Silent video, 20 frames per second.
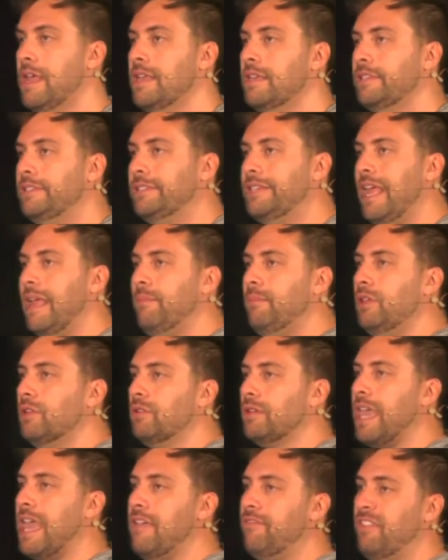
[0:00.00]
Samuel
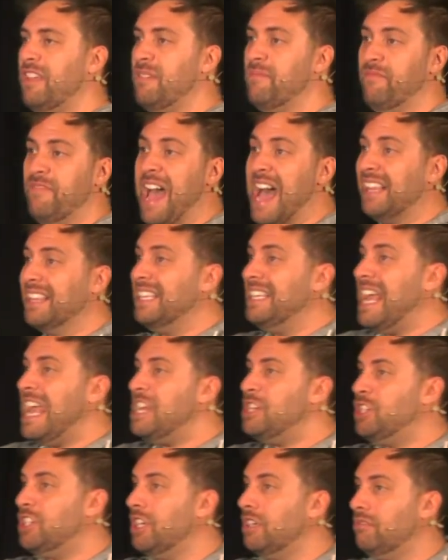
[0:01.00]
gave him
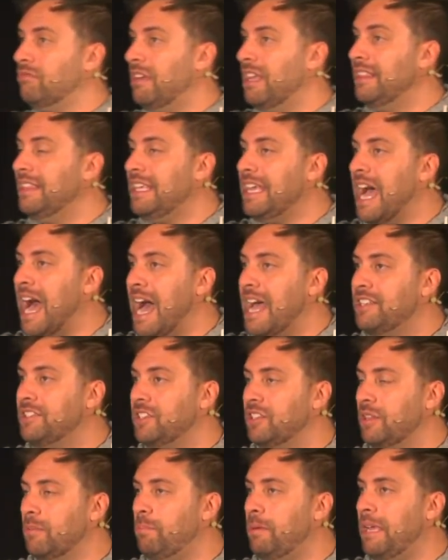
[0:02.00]
validation in the eyes
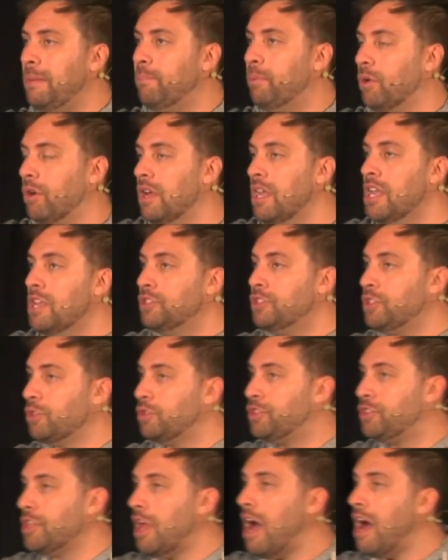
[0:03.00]
of the people. So
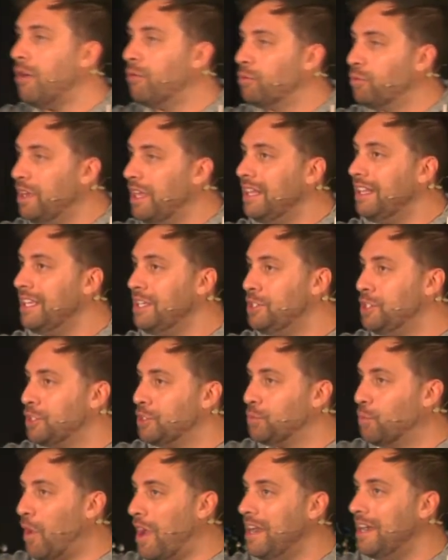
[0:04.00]
Saul really
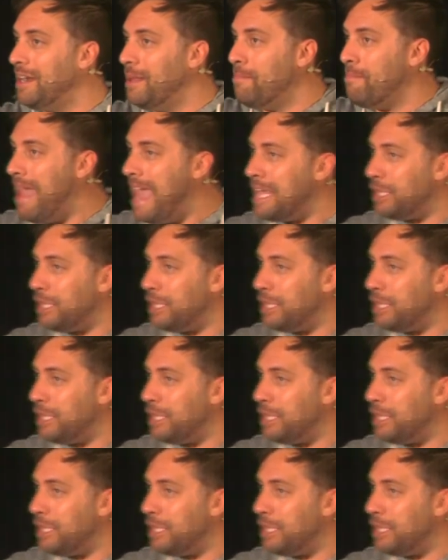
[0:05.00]
just wanted to make